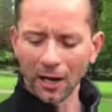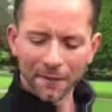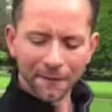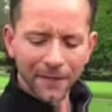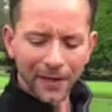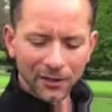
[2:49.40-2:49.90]

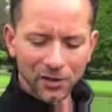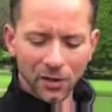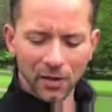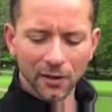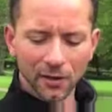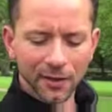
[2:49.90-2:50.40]
factor,
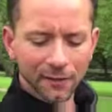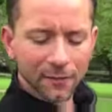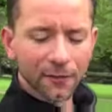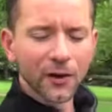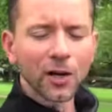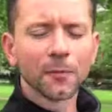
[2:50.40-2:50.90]
another
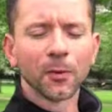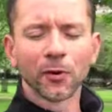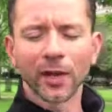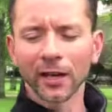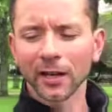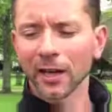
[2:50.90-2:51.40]
variable
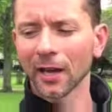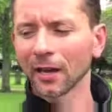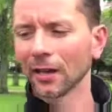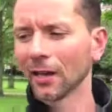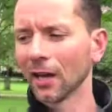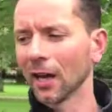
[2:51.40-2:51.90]
that
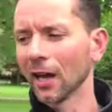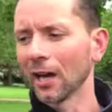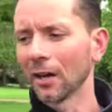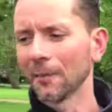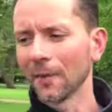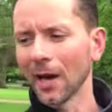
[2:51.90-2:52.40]
can
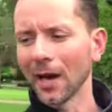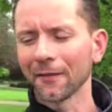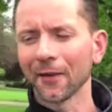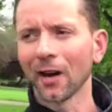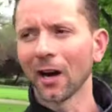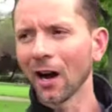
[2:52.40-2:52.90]
have
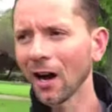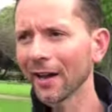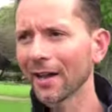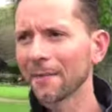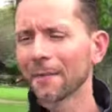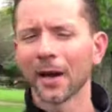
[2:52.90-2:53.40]
a high
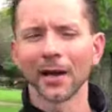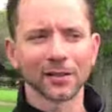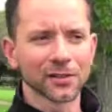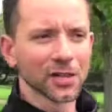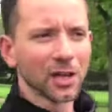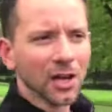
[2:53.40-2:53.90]

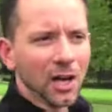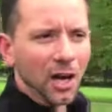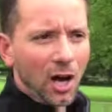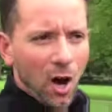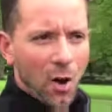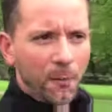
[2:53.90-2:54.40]
impact
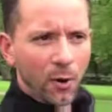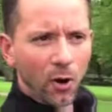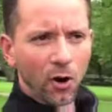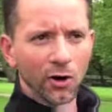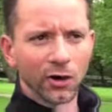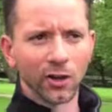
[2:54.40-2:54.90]

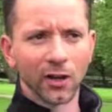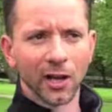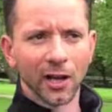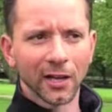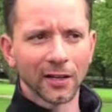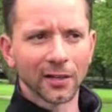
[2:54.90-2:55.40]
upon
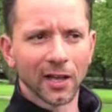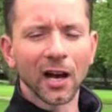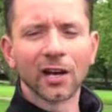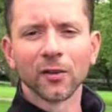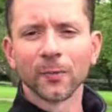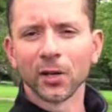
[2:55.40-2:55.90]
the
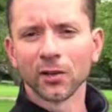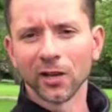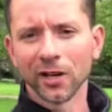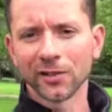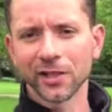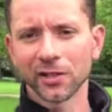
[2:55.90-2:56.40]
kind of
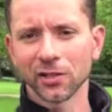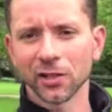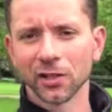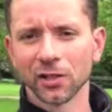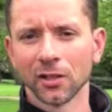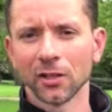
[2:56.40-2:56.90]

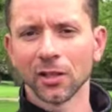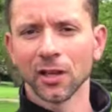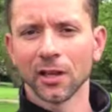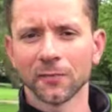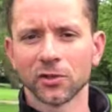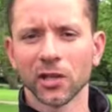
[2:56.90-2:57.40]
periodization
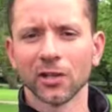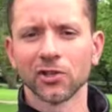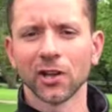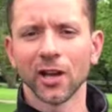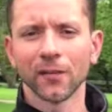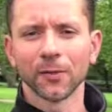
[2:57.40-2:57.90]
challenge
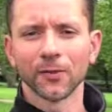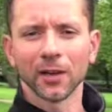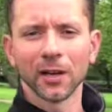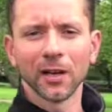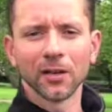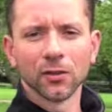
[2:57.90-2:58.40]
you have with a
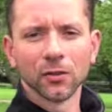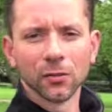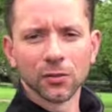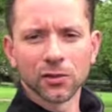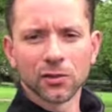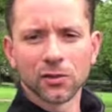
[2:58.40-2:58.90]
client who
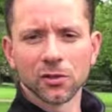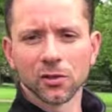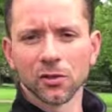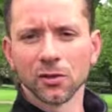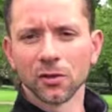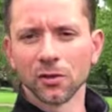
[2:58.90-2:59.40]
wants to,
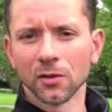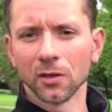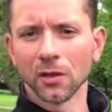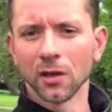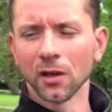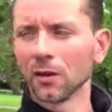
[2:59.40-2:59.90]

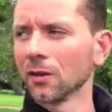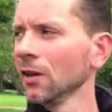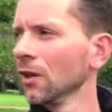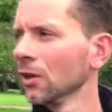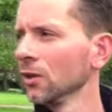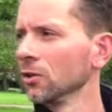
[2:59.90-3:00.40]

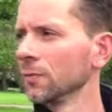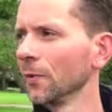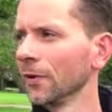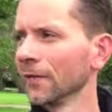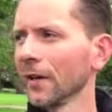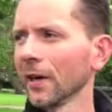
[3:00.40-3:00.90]
lose
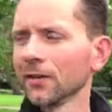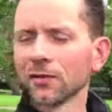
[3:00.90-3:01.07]
body fat,